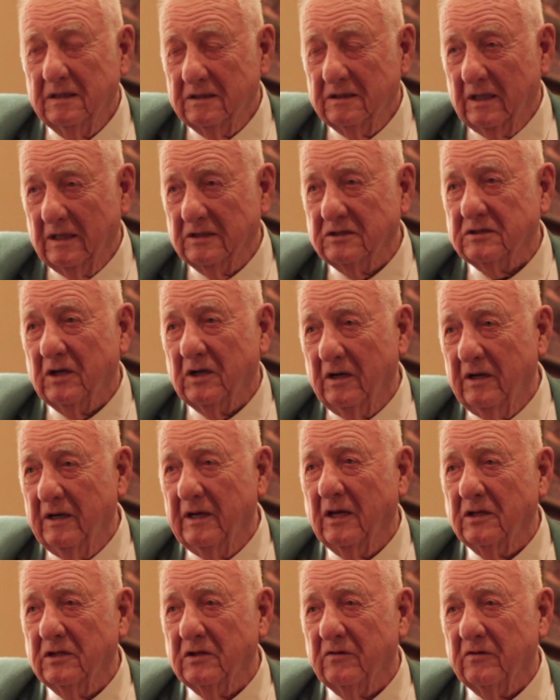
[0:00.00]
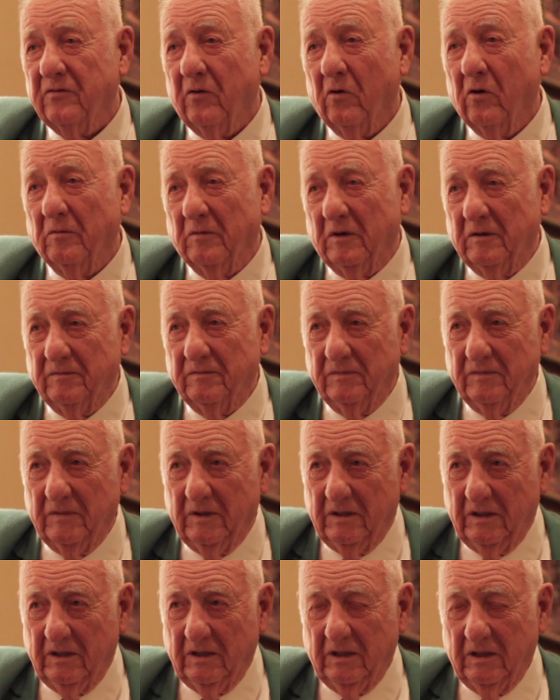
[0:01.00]
I started out as a foreman
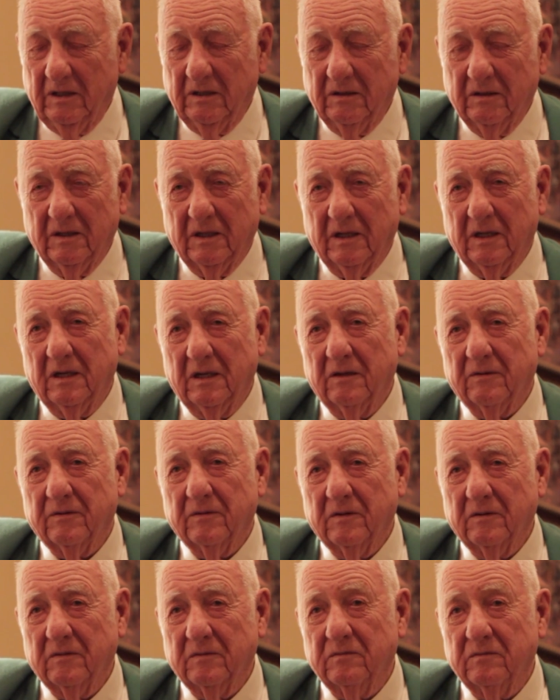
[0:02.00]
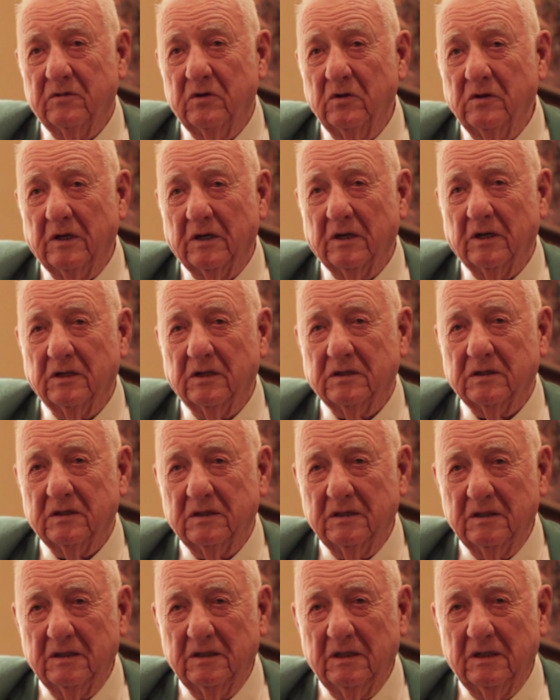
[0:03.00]
for 2 years,
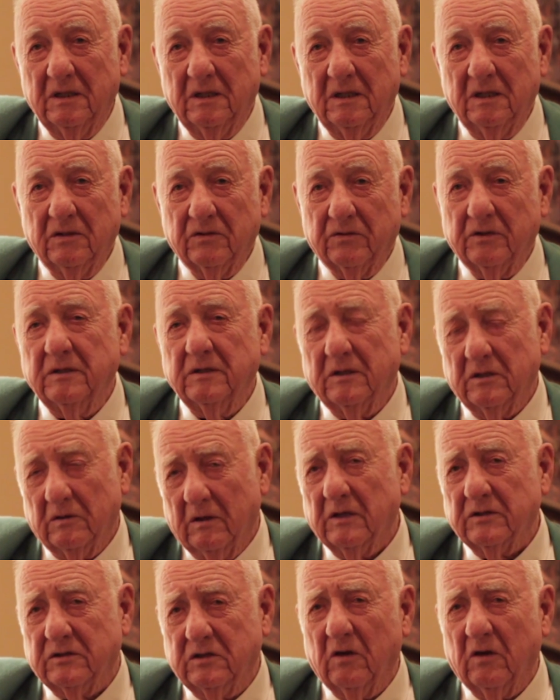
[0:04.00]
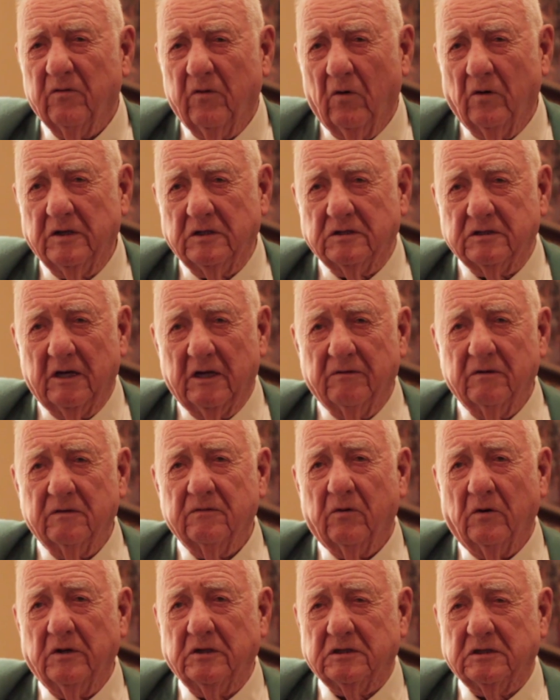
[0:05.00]
3 years, well, until 47.
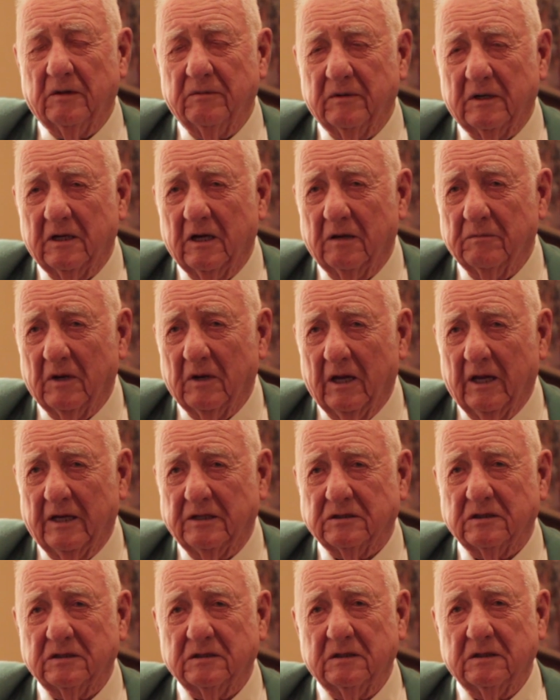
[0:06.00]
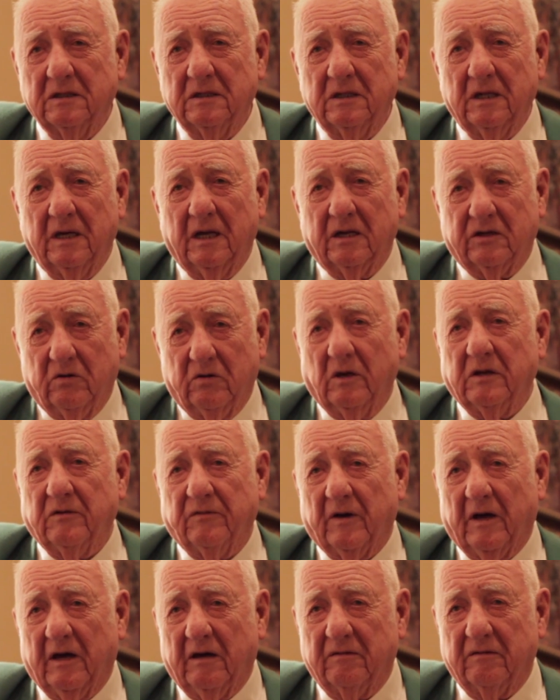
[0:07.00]
47 I got my license at
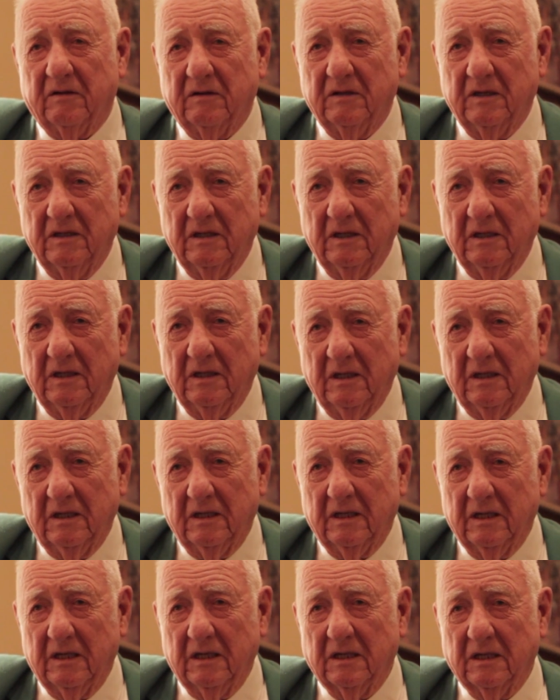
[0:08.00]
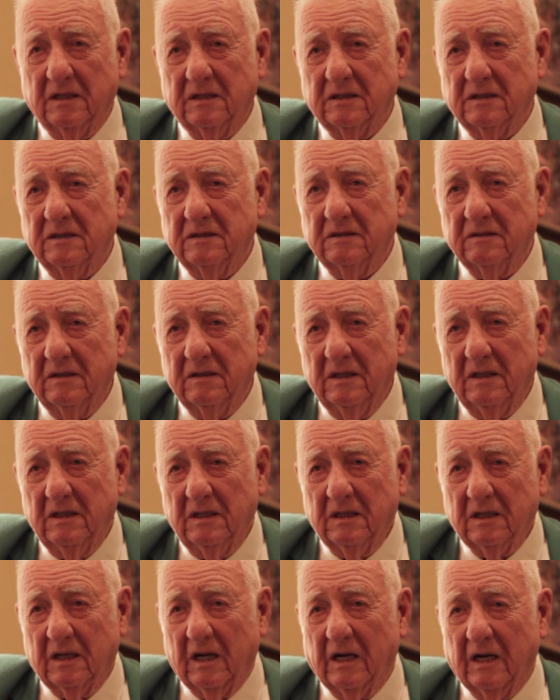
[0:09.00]
25, and
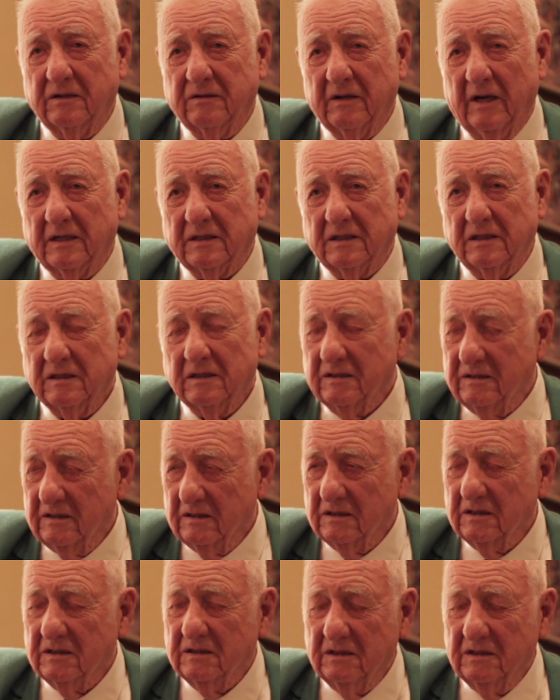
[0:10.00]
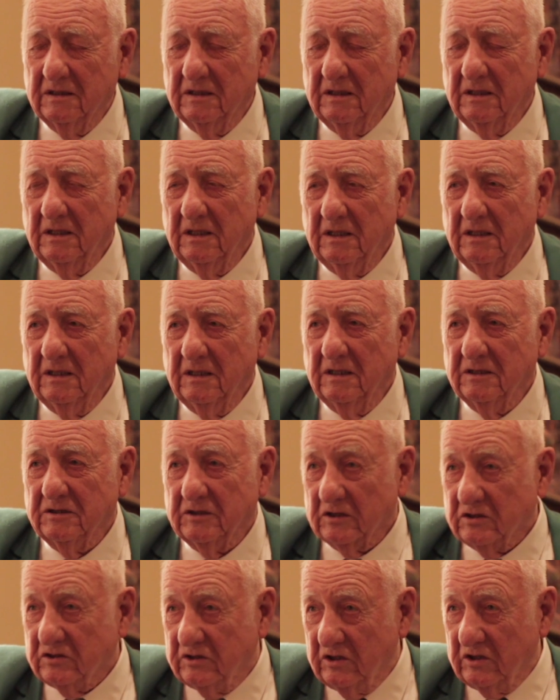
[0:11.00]
contracted until
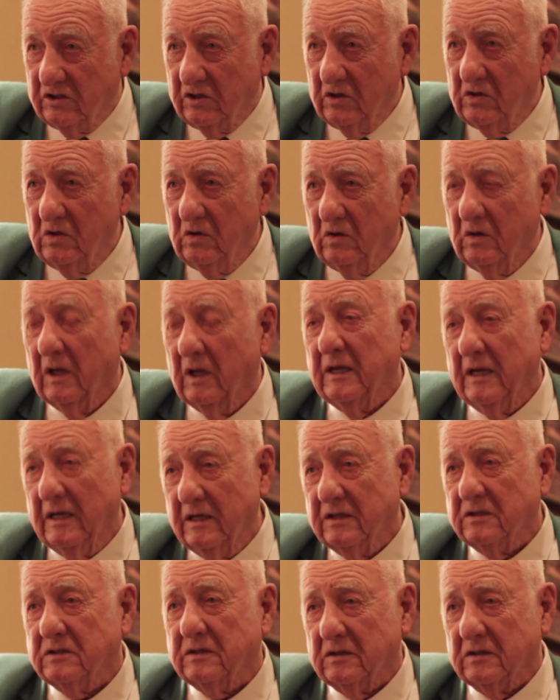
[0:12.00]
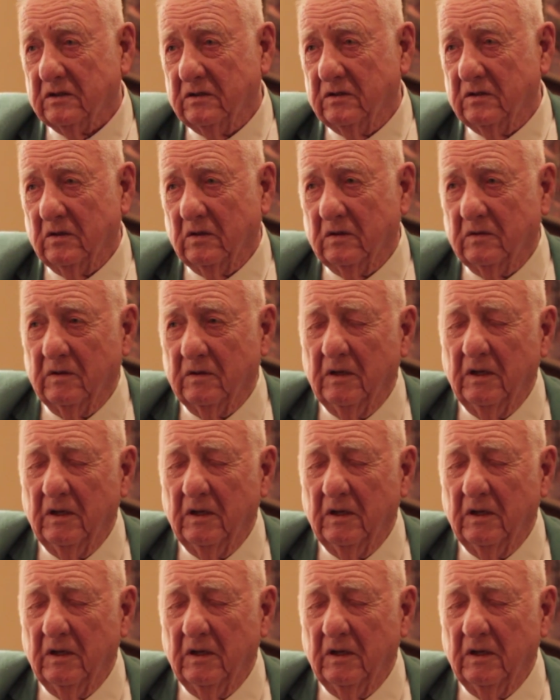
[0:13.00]
62, well, the end of 62.